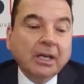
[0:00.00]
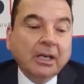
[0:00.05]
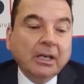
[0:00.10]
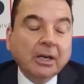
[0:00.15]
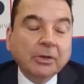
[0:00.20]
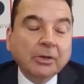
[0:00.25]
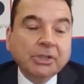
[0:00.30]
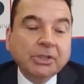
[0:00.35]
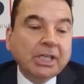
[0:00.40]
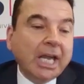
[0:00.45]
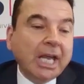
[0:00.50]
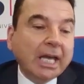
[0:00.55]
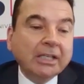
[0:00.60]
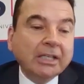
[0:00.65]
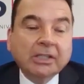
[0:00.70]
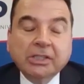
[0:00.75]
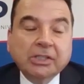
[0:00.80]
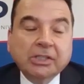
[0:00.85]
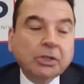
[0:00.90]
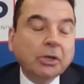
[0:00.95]
You know, she
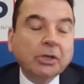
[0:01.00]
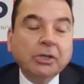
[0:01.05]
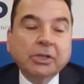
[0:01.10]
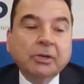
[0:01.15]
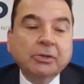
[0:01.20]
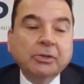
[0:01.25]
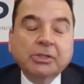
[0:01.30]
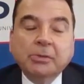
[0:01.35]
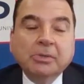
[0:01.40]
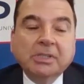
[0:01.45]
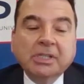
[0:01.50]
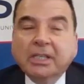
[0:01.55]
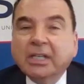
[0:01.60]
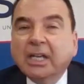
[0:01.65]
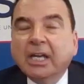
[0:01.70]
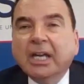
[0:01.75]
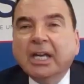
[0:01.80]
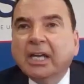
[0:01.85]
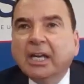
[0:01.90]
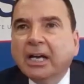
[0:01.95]
was
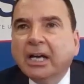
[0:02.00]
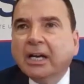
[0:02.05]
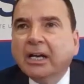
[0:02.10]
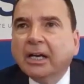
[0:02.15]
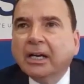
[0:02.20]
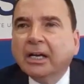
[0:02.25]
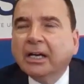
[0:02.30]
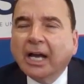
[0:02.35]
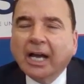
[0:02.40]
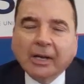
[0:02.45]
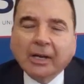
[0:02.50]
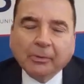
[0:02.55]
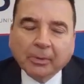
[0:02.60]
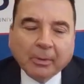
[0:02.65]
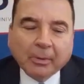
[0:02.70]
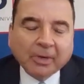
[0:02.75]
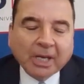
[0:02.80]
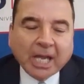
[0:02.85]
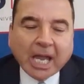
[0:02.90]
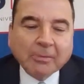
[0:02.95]
in I remember,